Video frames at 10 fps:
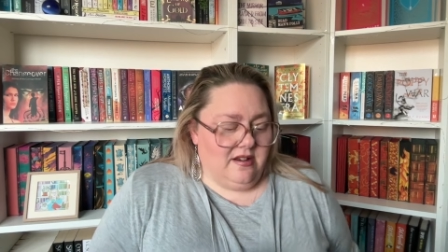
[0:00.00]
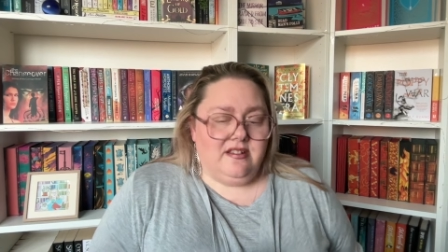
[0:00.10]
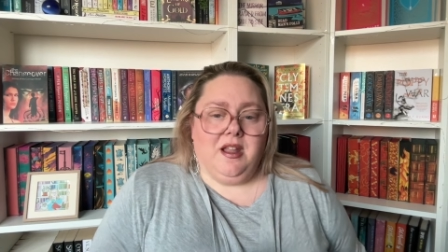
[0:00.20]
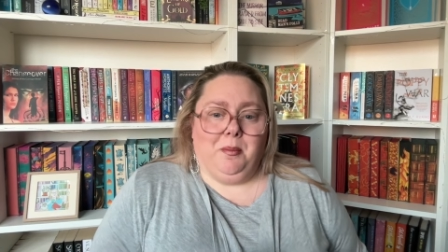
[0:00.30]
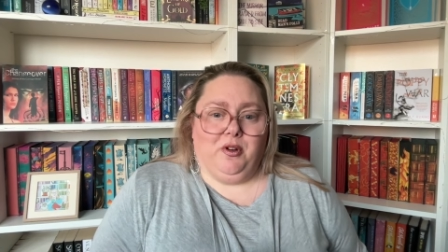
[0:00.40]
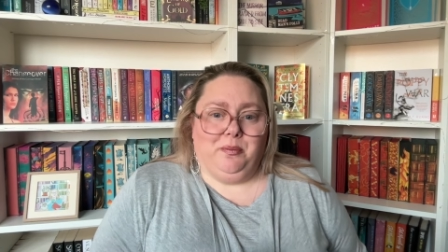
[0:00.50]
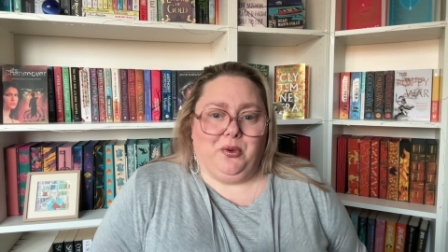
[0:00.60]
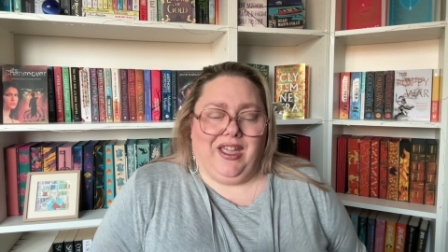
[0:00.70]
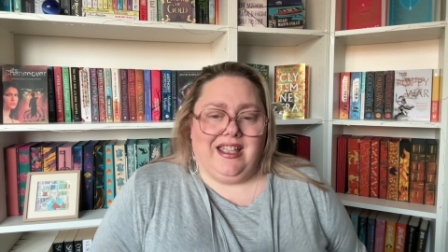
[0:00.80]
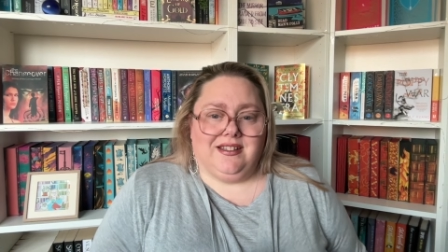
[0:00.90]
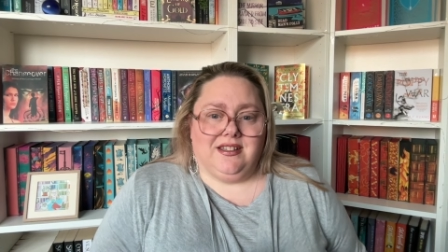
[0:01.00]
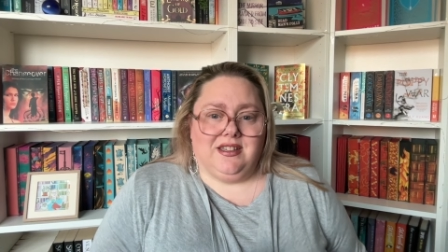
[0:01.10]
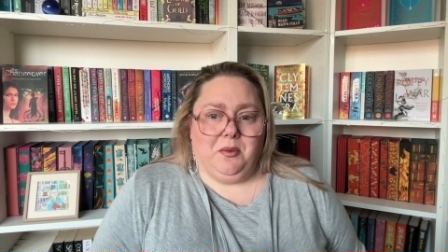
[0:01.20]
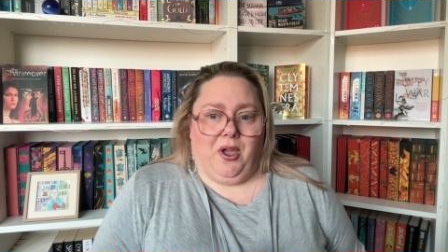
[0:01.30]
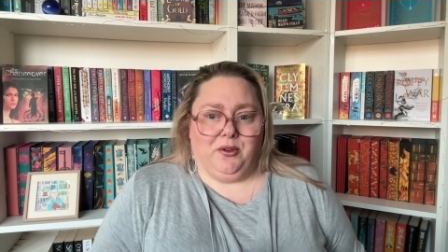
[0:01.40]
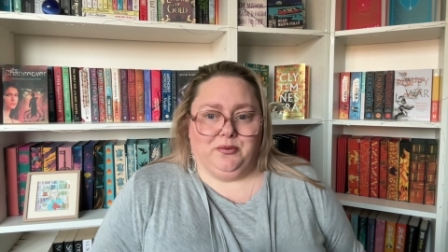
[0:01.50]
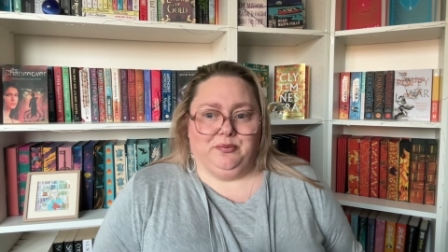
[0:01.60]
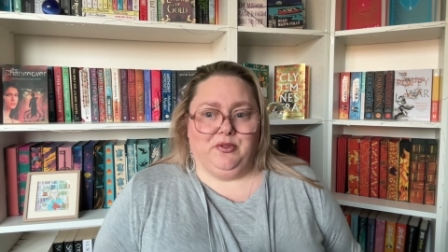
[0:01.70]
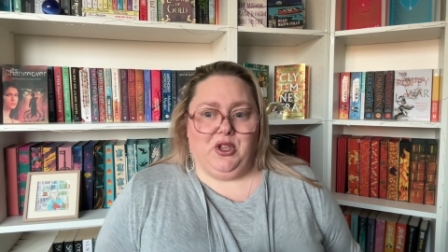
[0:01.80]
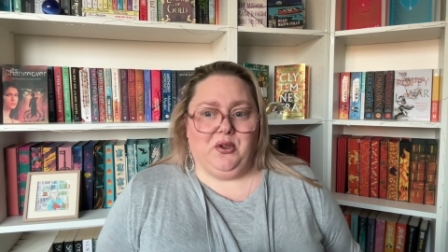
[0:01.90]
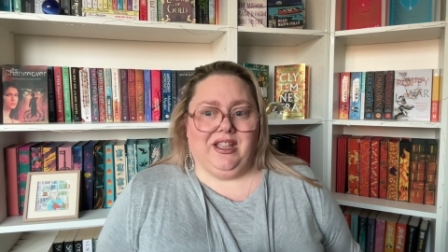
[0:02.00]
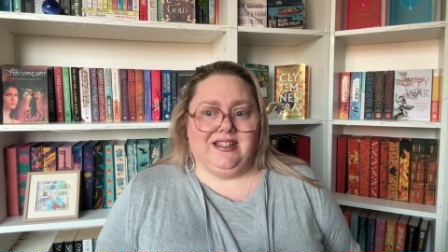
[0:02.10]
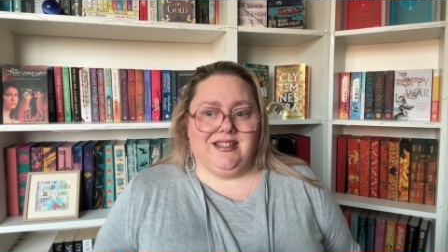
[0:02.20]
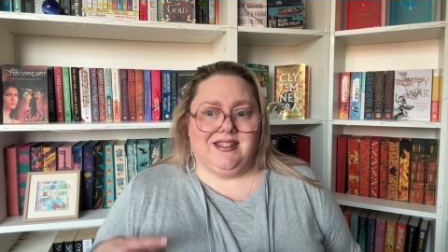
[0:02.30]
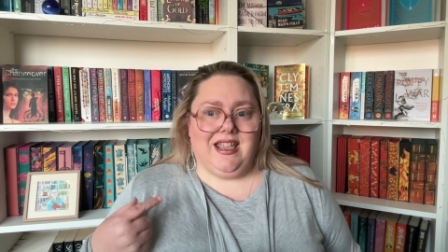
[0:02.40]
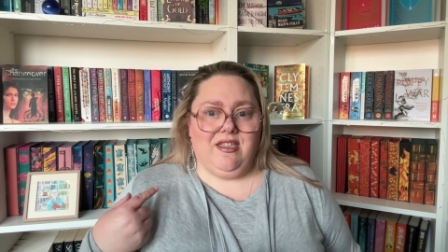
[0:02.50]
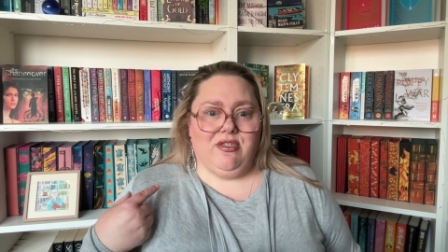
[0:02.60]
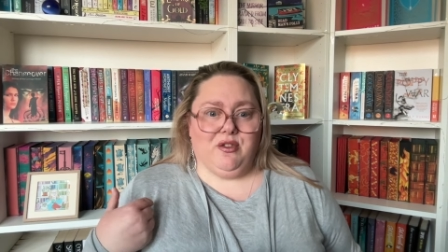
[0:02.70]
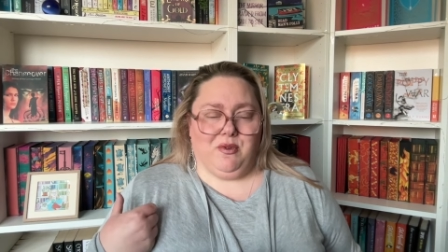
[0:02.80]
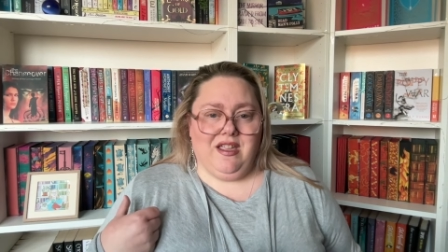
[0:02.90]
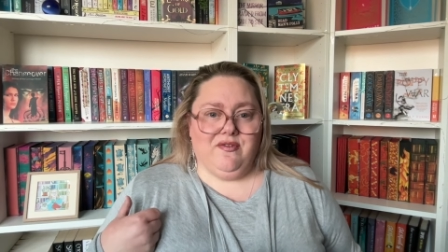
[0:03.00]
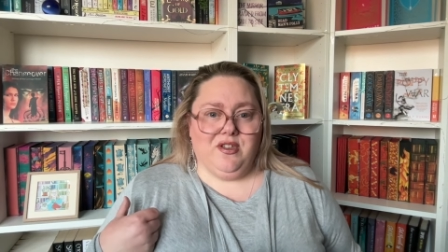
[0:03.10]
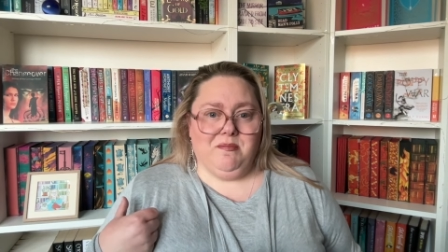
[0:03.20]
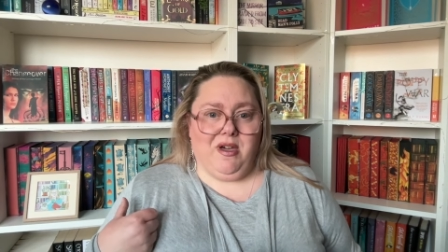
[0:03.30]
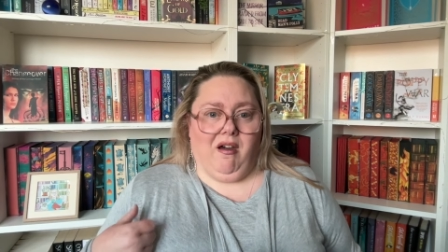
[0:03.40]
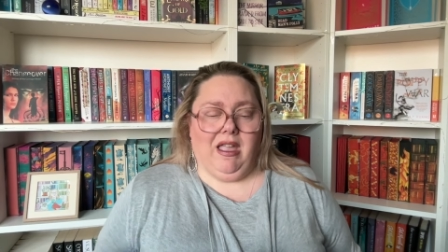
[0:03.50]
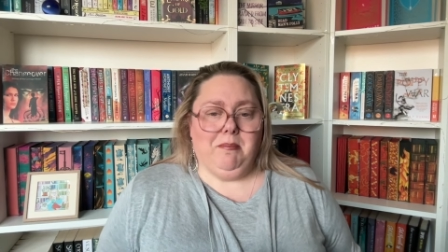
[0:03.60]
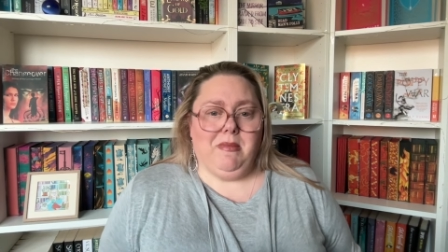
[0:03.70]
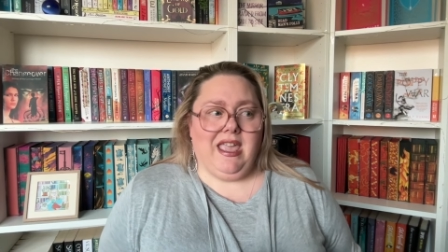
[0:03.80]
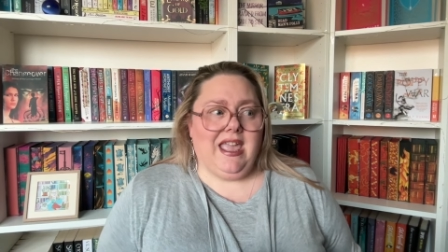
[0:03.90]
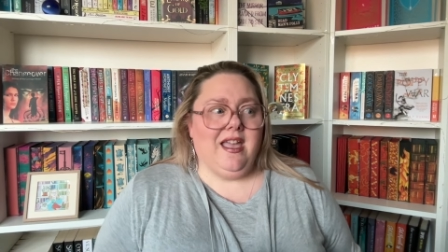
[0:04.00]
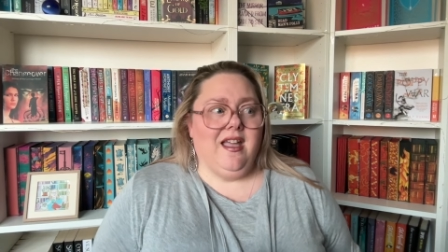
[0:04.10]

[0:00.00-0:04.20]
Number of bookcases you own. You can see three of them behind me.